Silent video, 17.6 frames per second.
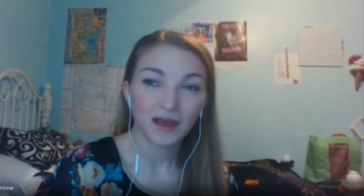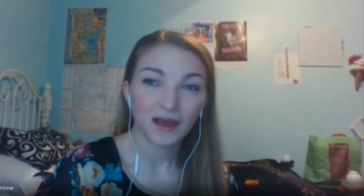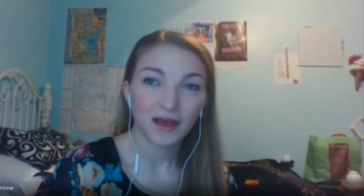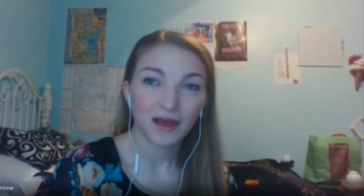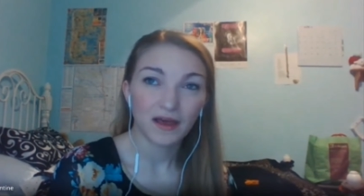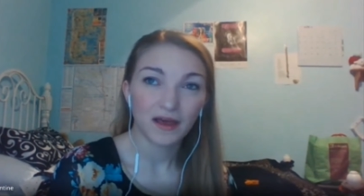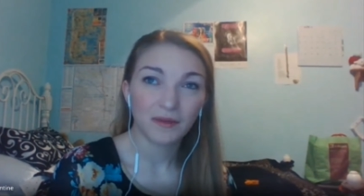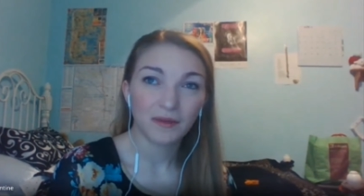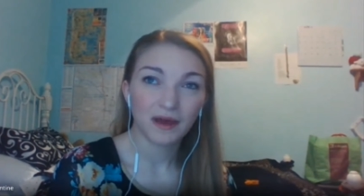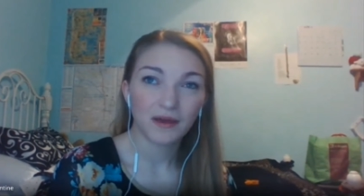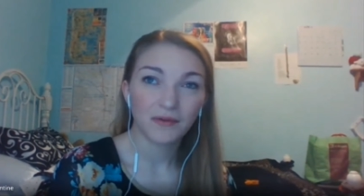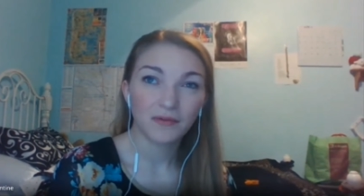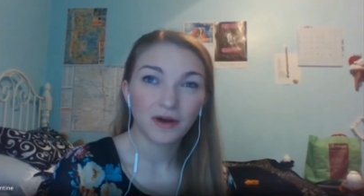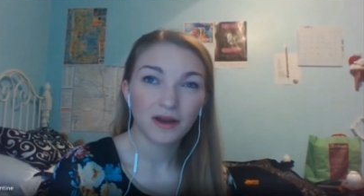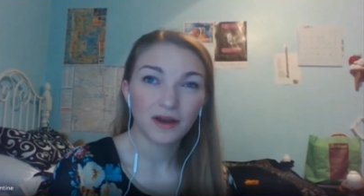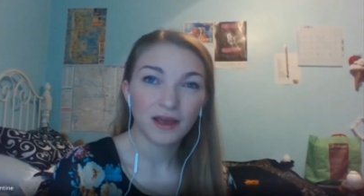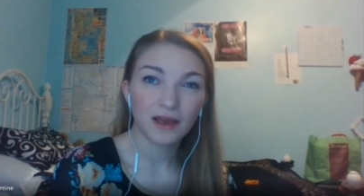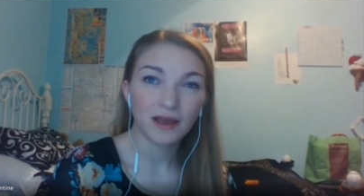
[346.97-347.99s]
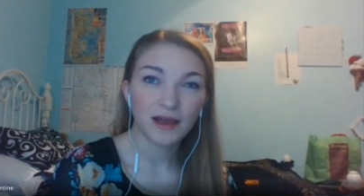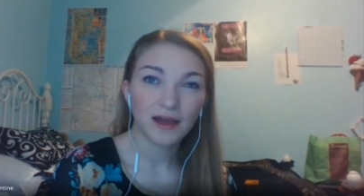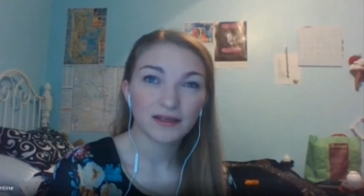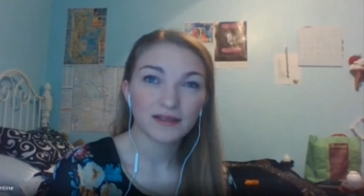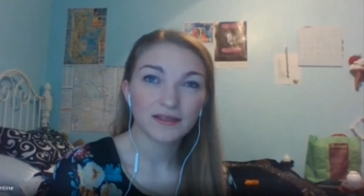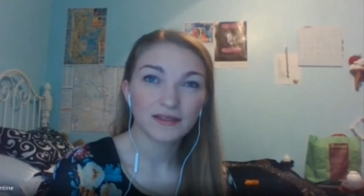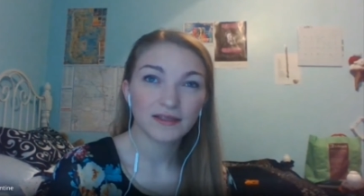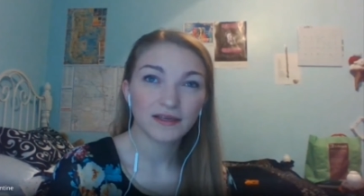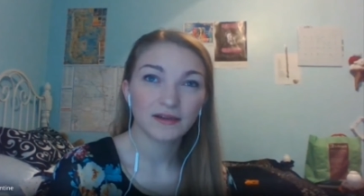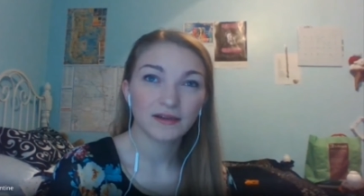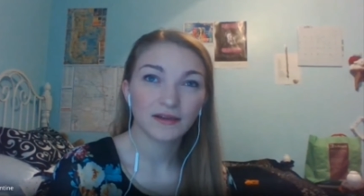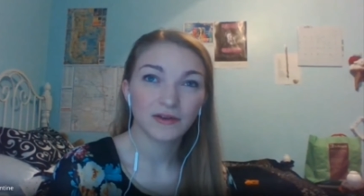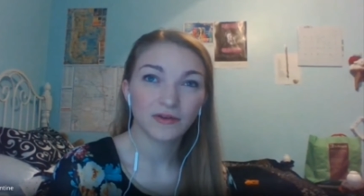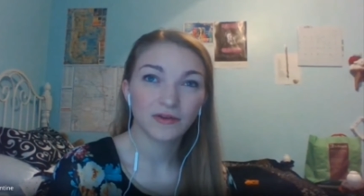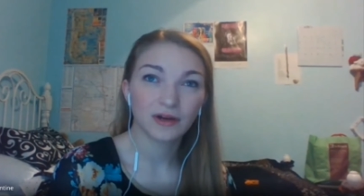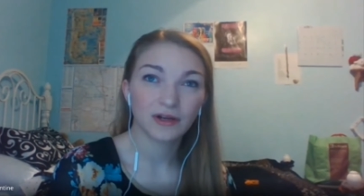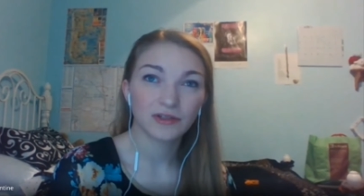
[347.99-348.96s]
Um, I want to ask
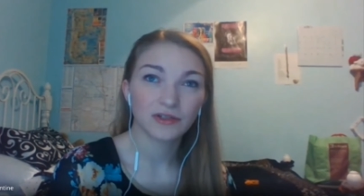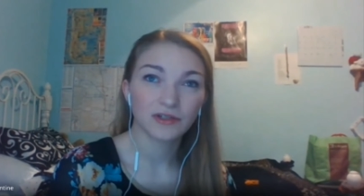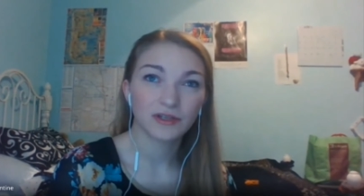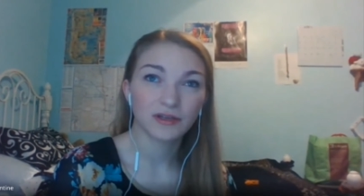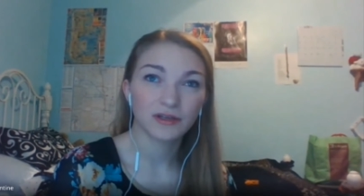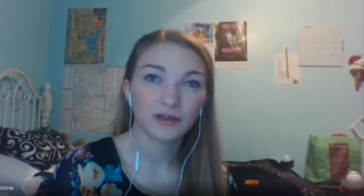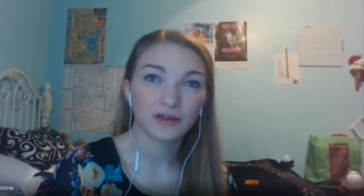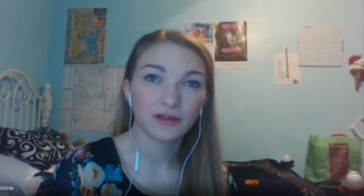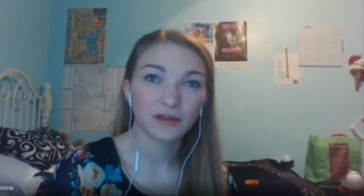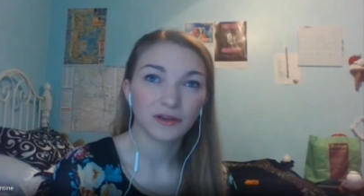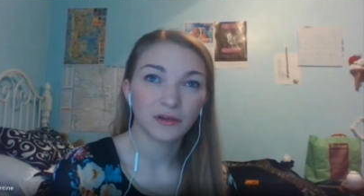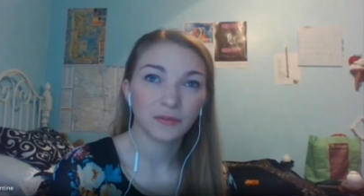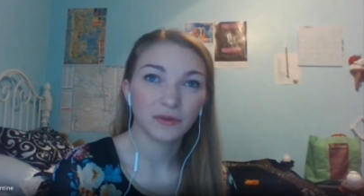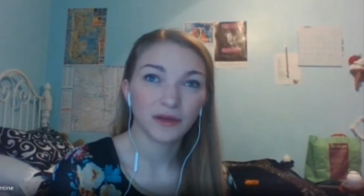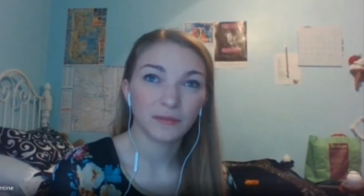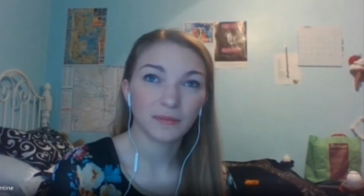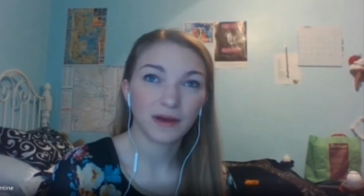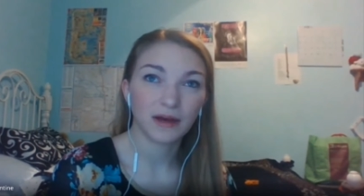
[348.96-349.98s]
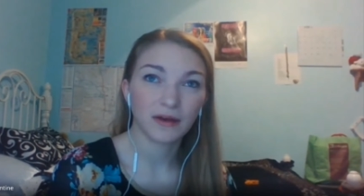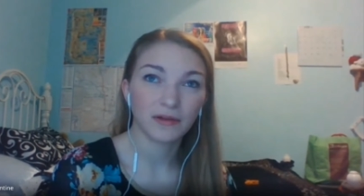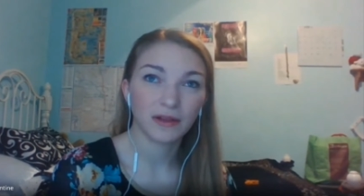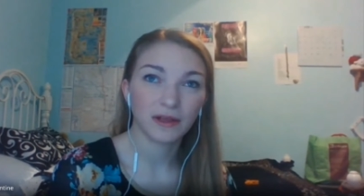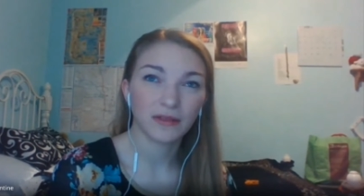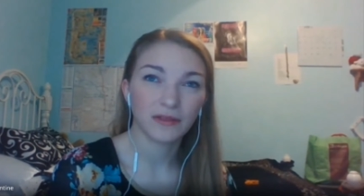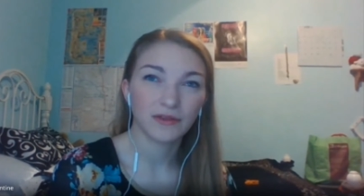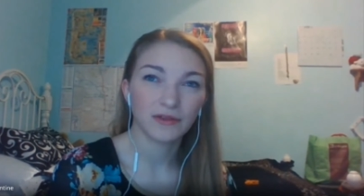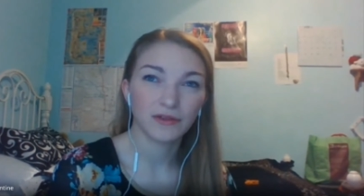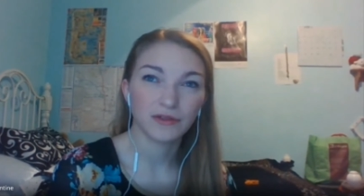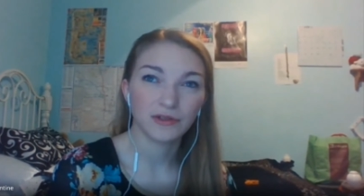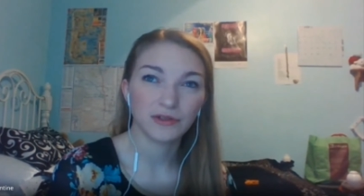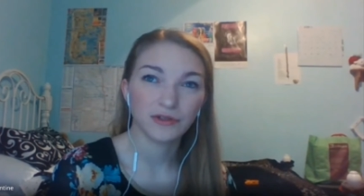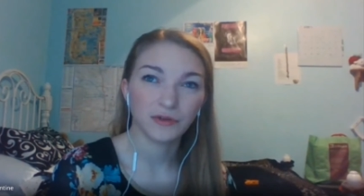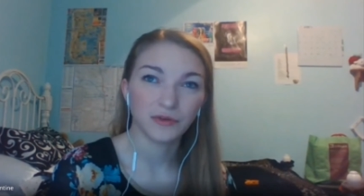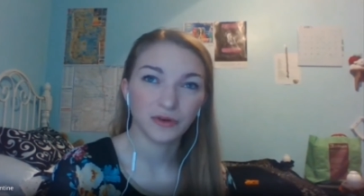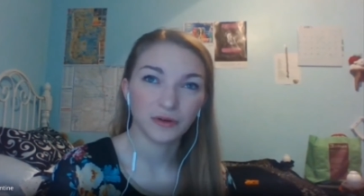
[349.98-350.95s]
another question a little bit about like the
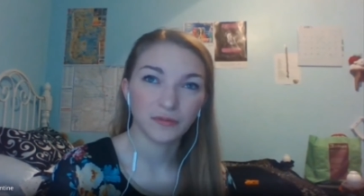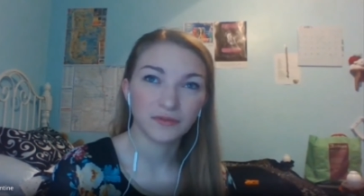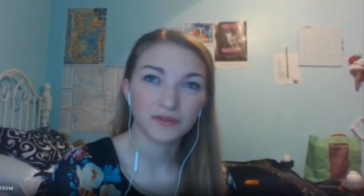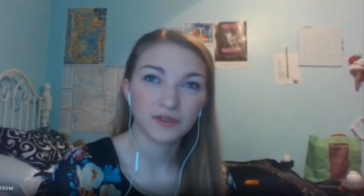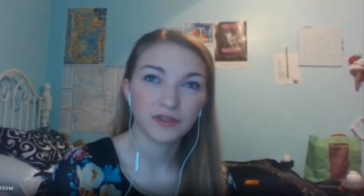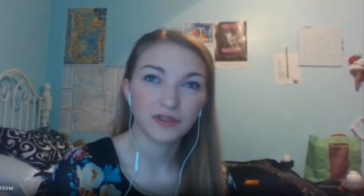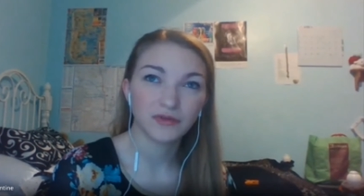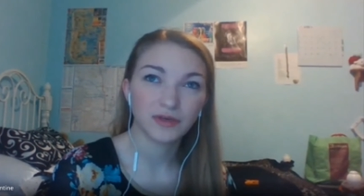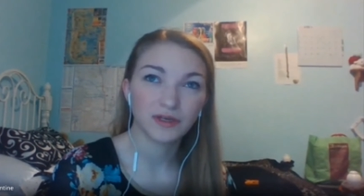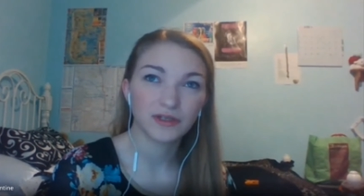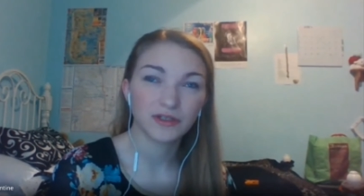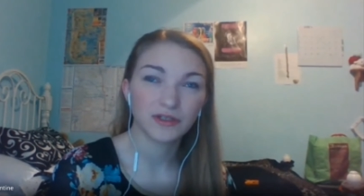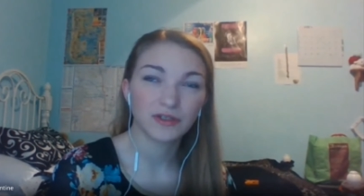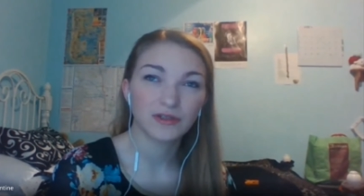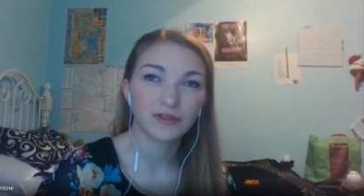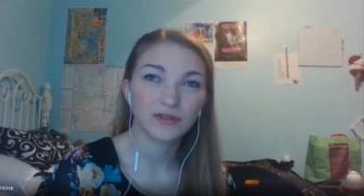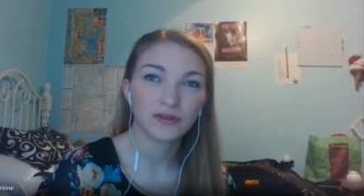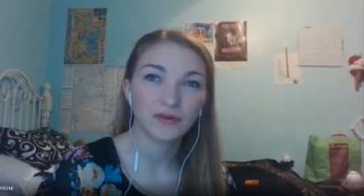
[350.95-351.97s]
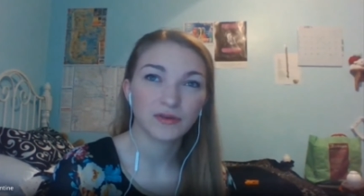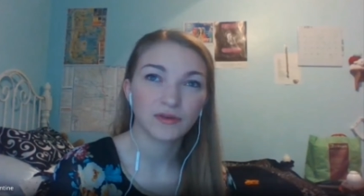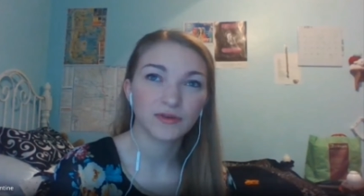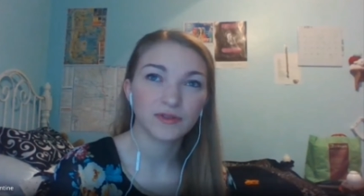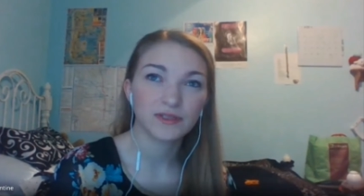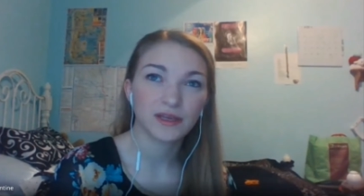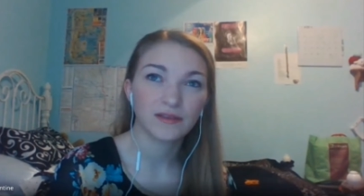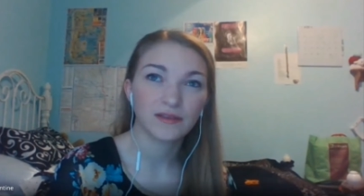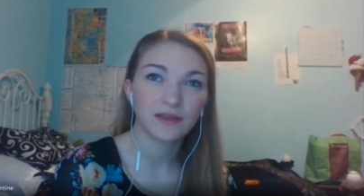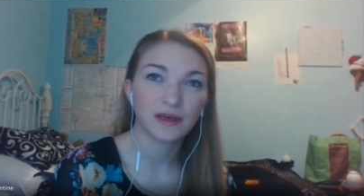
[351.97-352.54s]
dorm situation. So you said yeah.